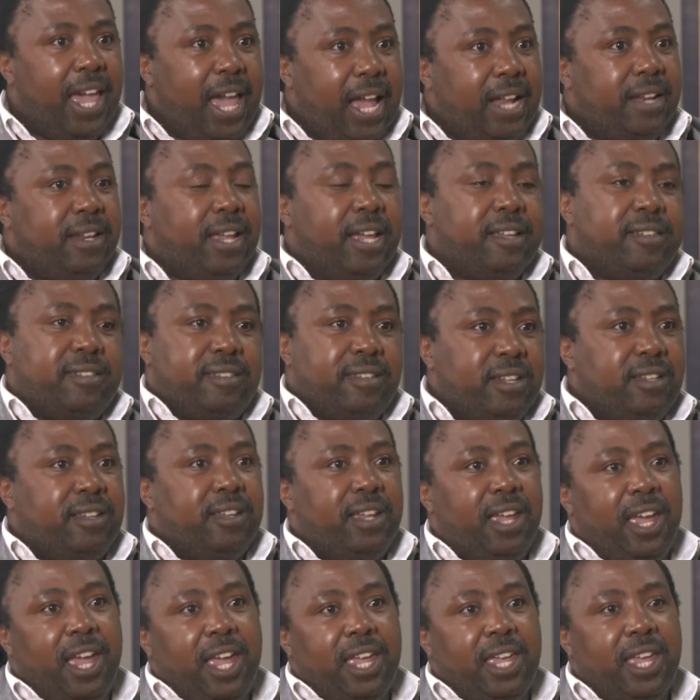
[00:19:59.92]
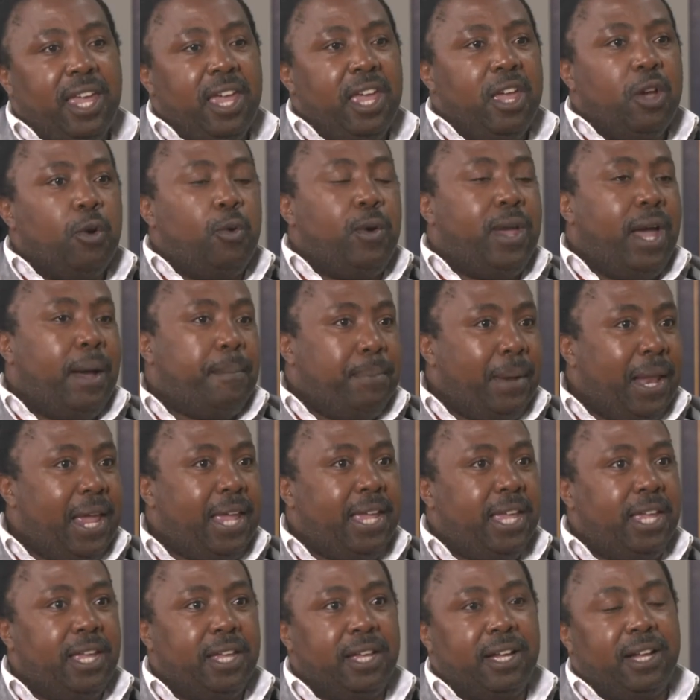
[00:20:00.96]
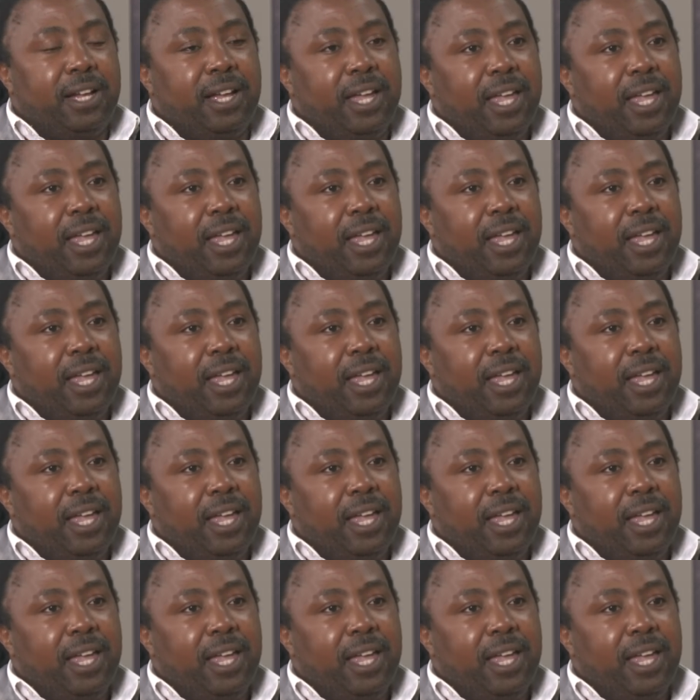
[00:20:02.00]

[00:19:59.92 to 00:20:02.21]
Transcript: And as CDA, we are playing